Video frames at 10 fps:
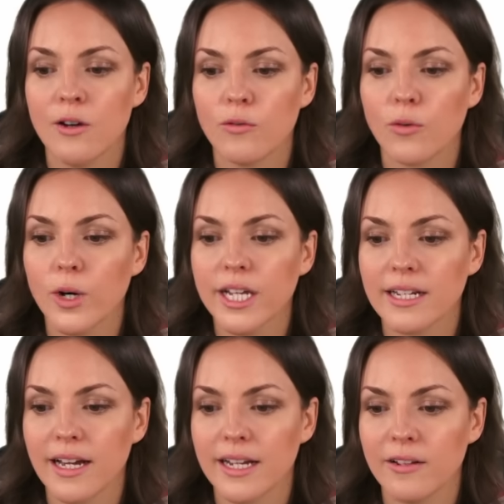
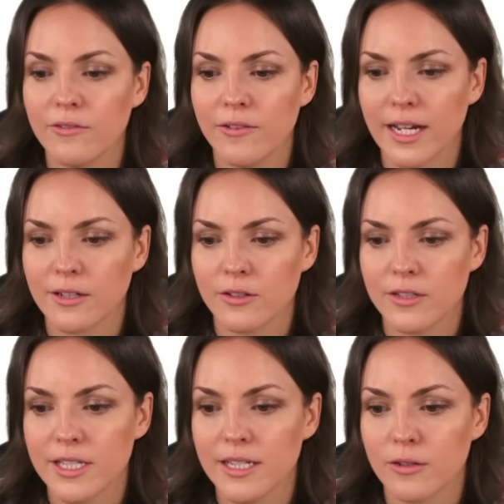49
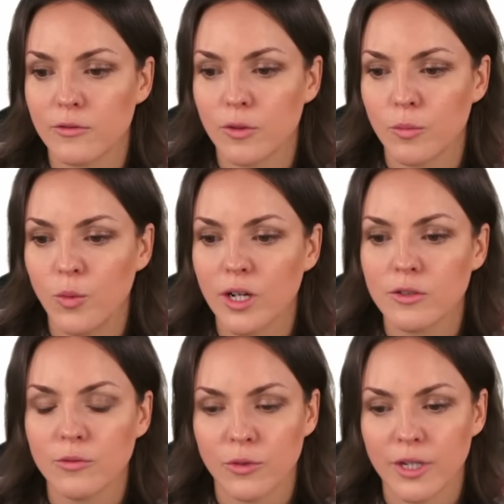factors here from 1
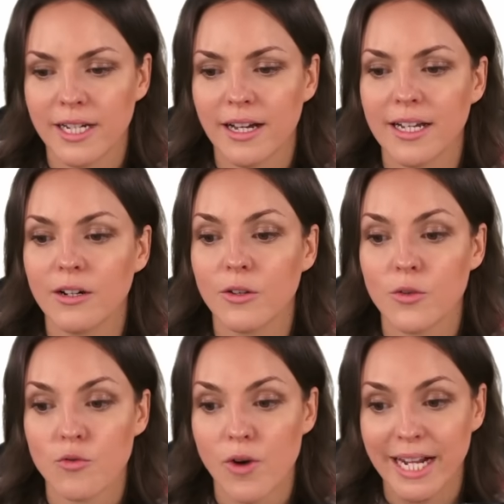to 49 on
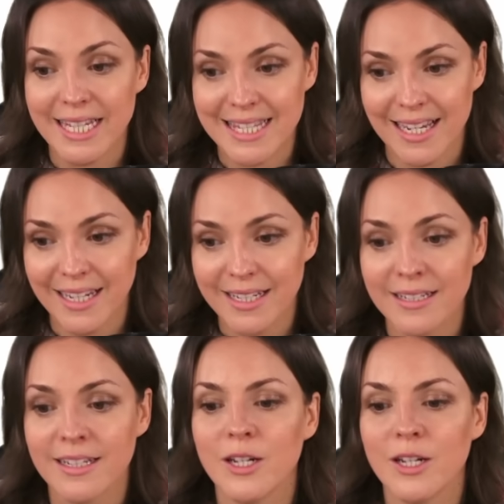the right side.